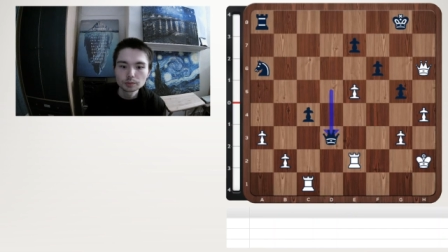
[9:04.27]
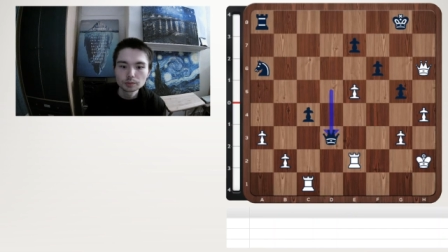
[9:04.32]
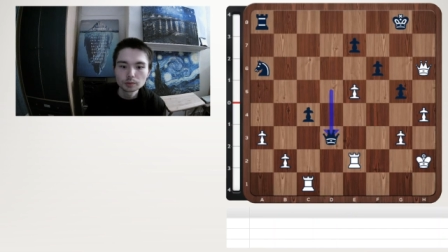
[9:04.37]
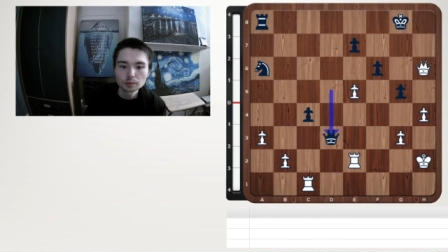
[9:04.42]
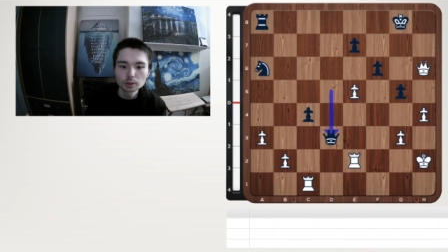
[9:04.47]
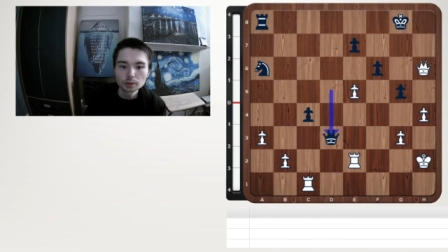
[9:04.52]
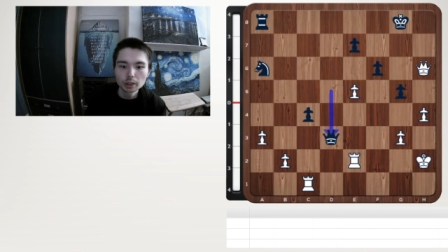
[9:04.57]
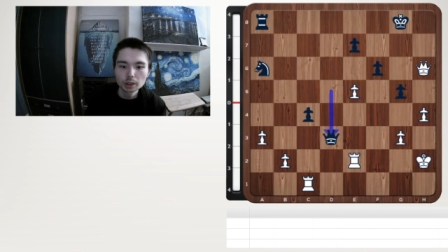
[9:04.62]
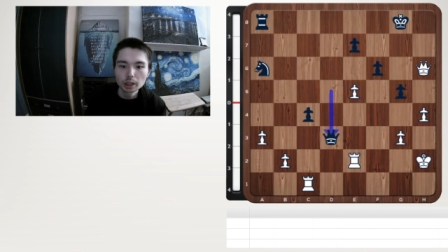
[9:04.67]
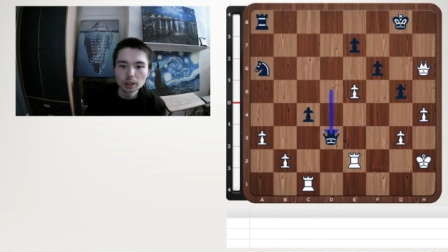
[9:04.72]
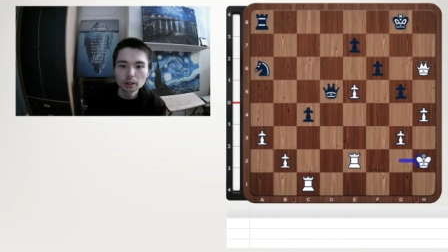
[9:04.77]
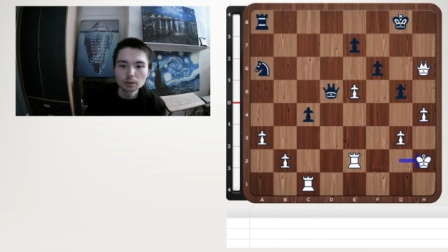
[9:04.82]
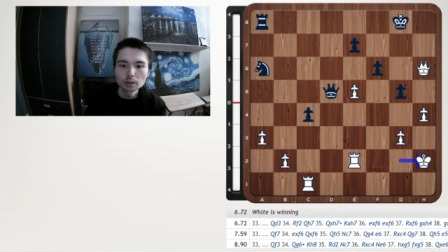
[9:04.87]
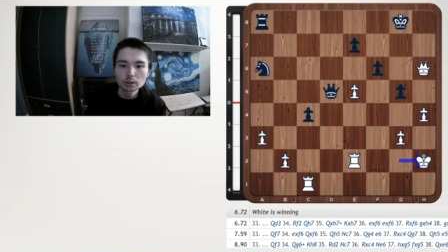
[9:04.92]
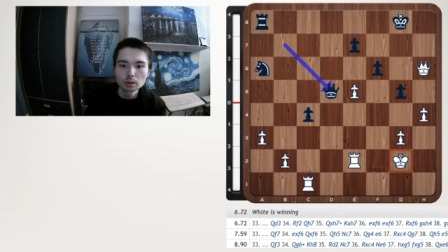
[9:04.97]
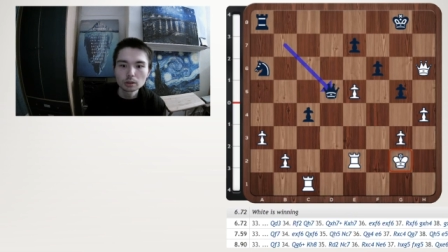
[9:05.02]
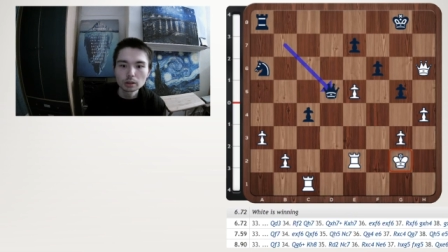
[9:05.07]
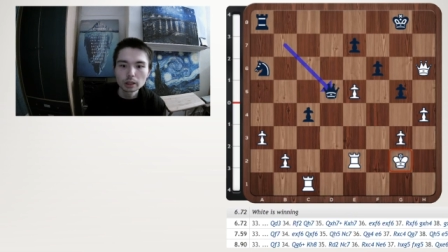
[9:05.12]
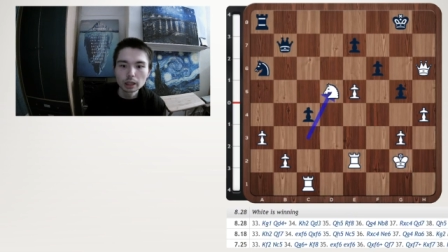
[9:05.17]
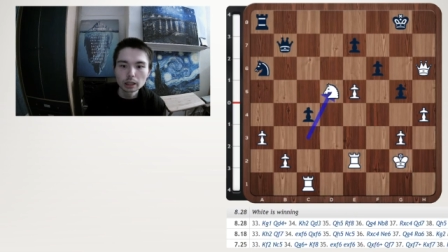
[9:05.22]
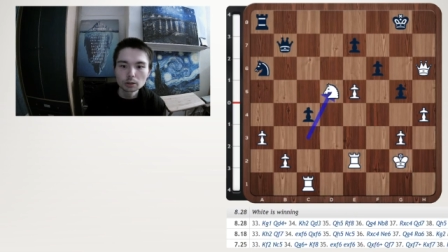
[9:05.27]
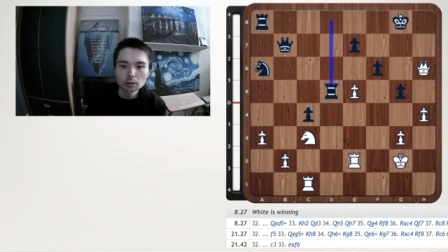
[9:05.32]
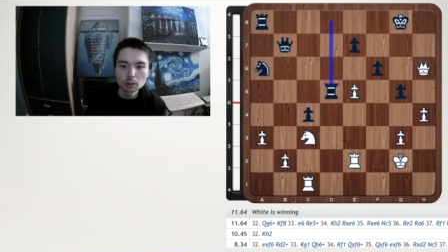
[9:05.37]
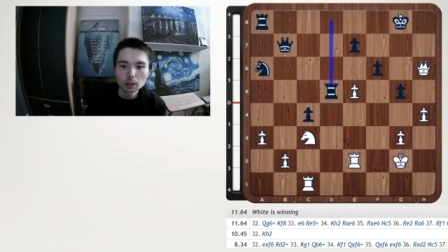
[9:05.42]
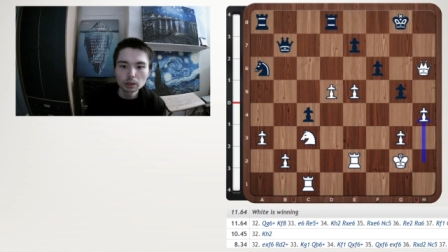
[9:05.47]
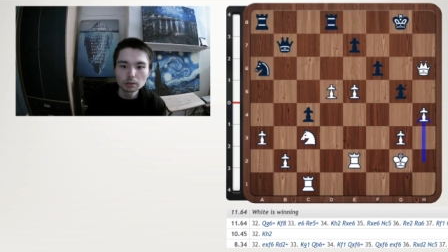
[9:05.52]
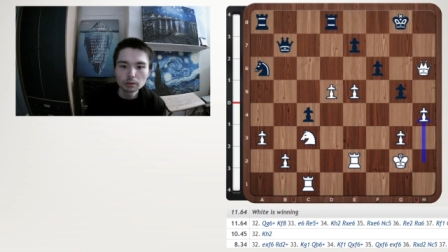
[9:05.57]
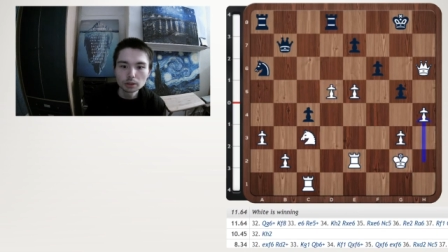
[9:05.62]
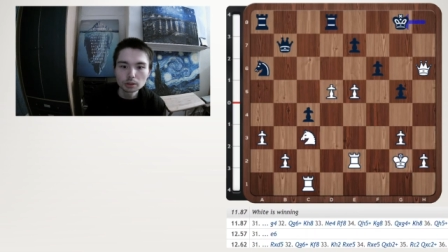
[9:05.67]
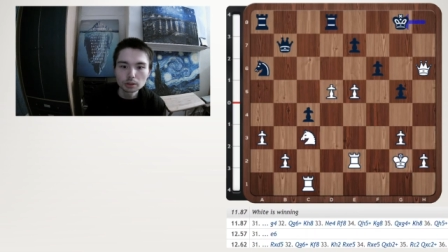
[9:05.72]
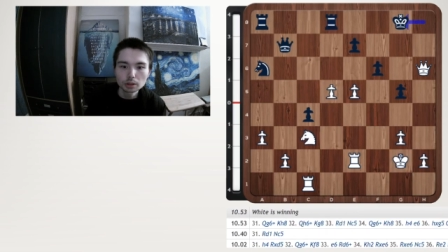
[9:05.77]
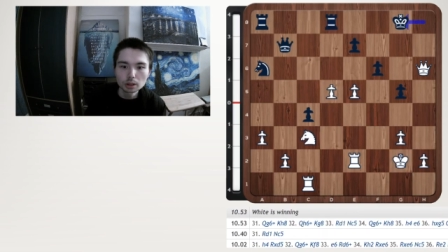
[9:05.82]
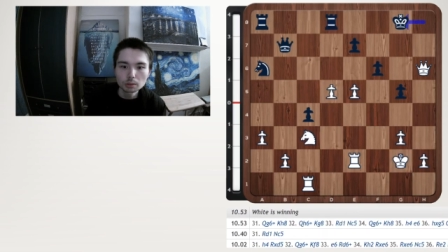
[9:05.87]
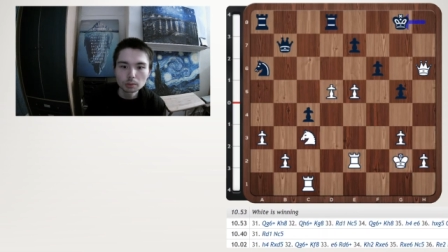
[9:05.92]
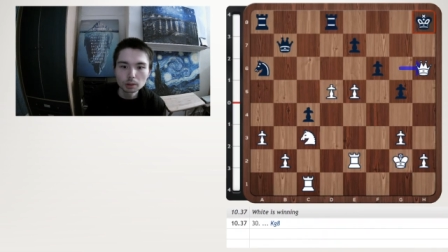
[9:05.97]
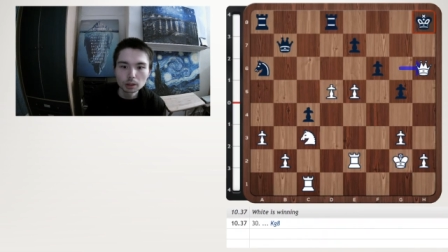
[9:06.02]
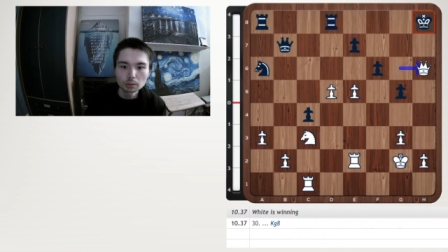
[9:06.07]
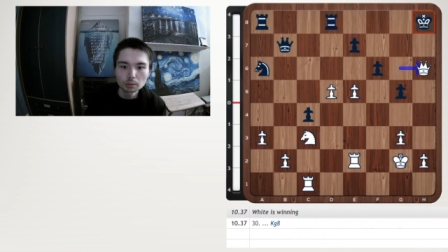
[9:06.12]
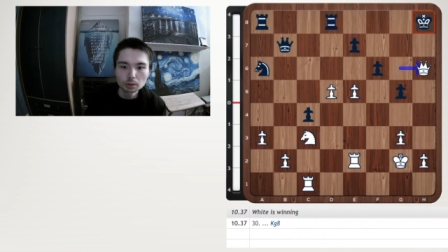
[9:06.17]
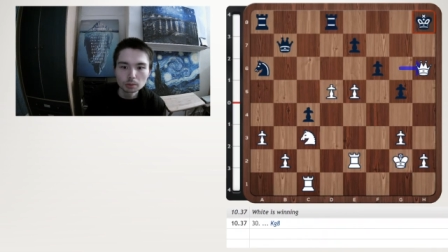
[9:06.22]
Okay, so that's why rook
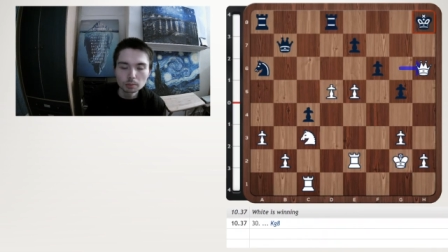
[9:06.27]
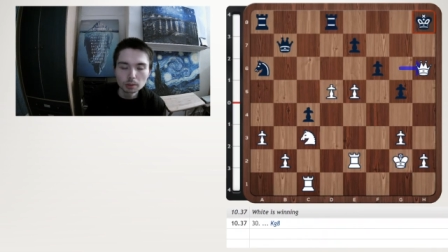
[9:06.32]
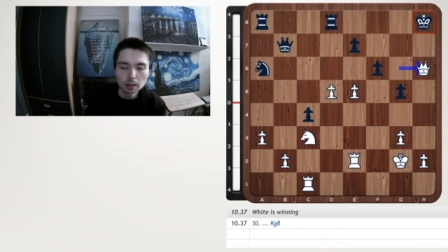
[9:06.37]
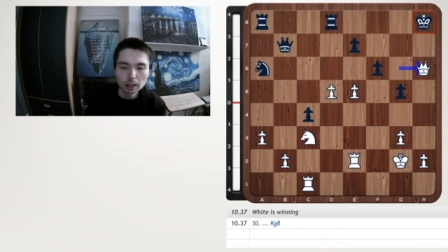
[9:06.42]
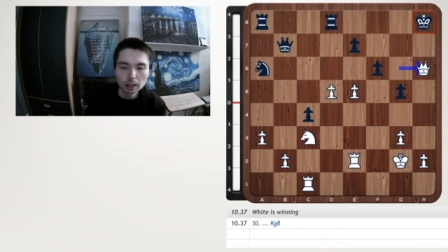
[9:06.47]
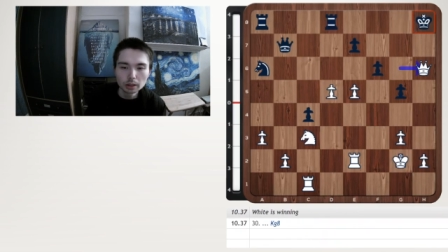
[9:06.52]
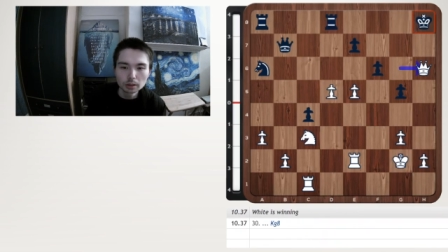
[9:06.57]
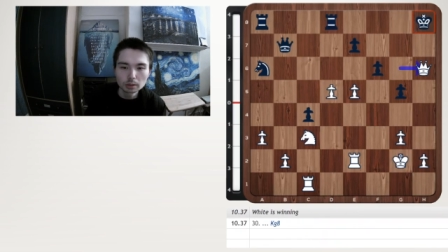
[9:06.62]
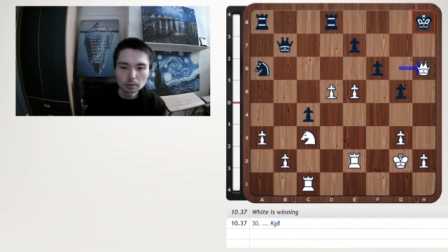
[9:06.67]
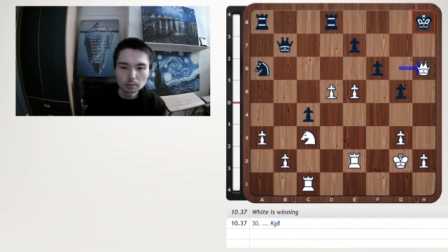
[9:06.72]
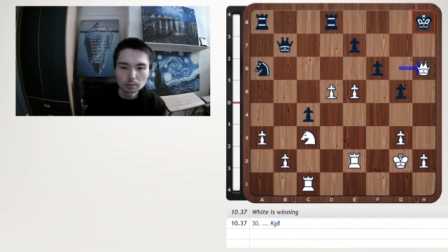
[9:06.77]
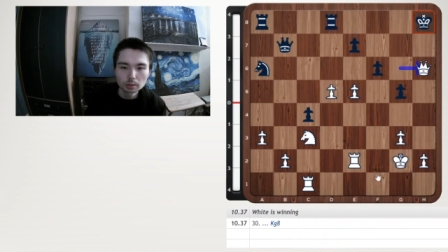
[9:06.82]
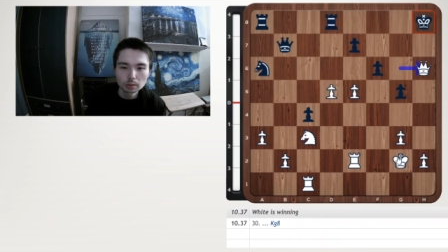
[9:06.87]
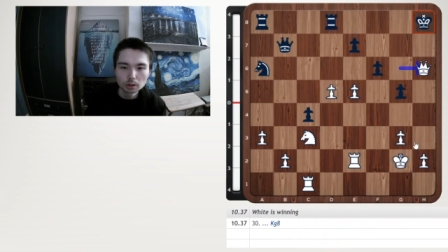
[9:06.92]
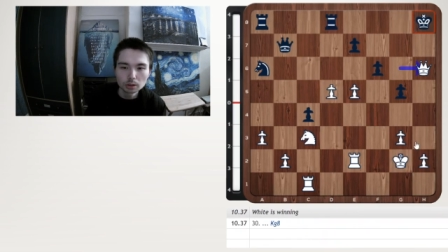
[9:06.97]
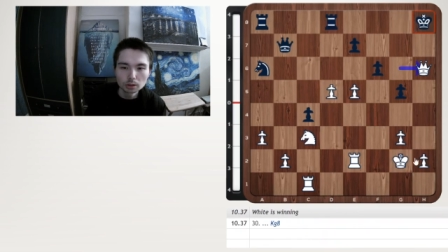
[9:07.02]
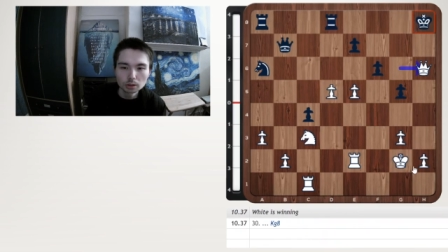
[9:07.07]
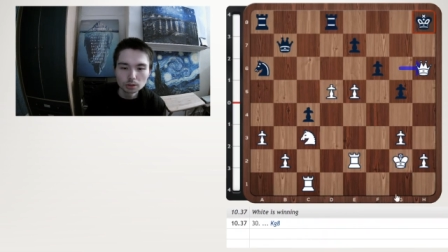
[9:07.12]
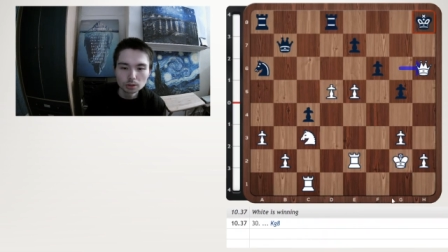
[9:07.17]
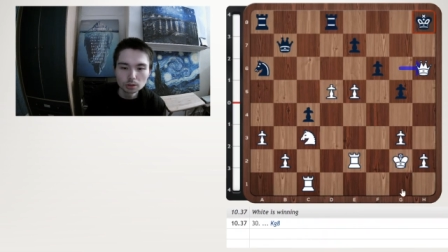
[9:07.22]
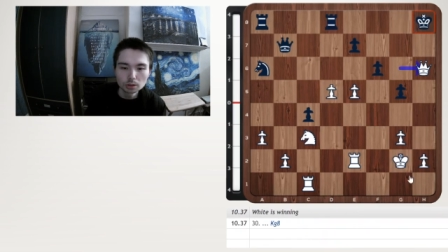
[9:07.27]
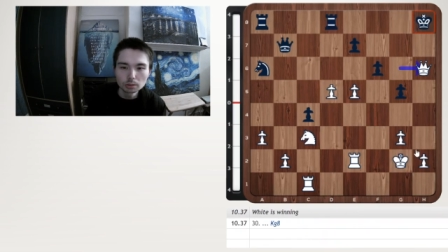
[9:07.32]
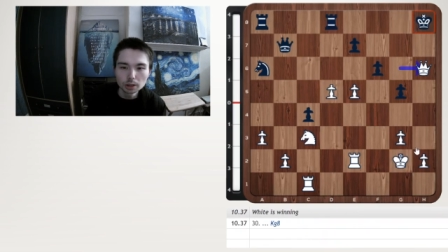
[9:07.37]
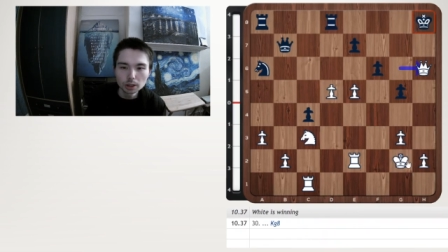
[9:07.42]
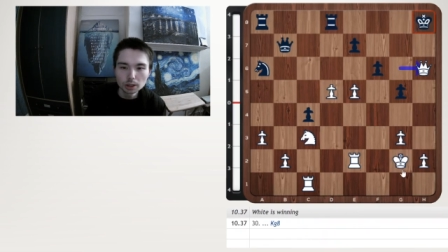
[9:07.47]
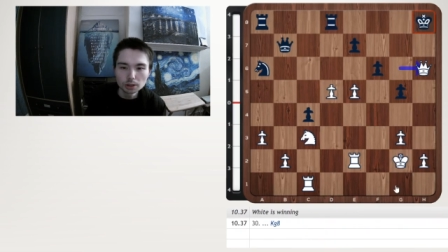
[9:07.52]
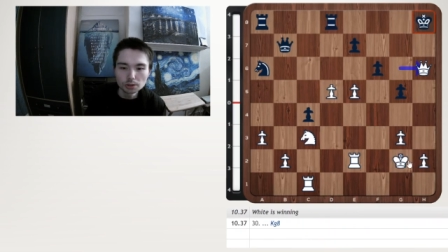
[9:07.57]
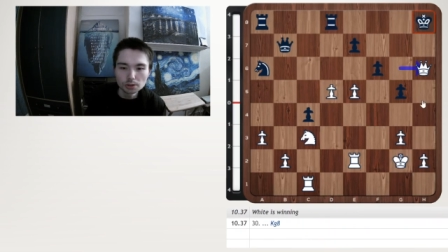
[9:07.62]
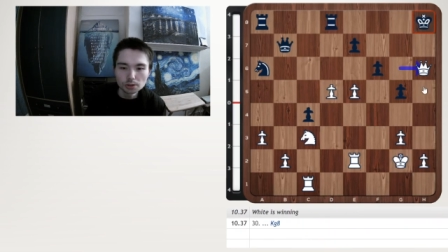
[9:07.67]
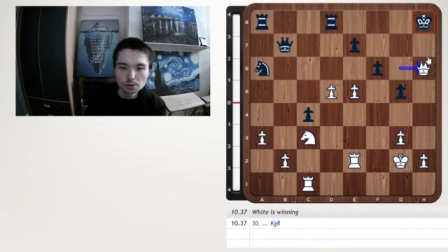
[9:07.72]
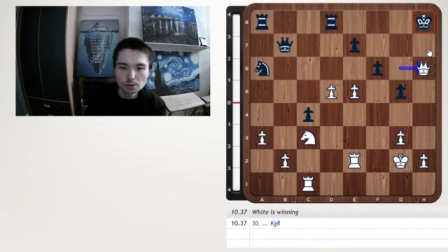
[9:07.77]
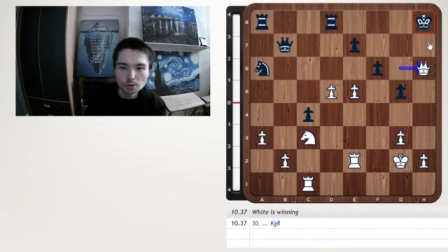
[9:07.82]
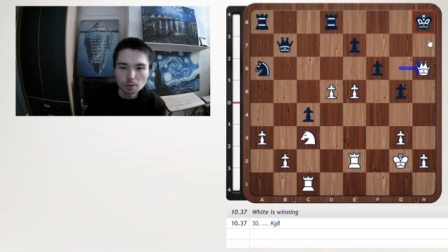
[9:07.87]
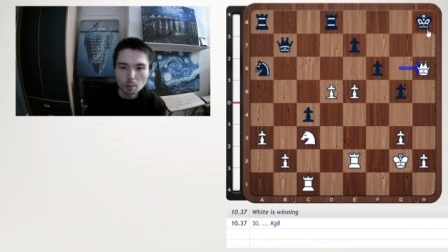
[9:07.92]
d1 was played. Got two reasons.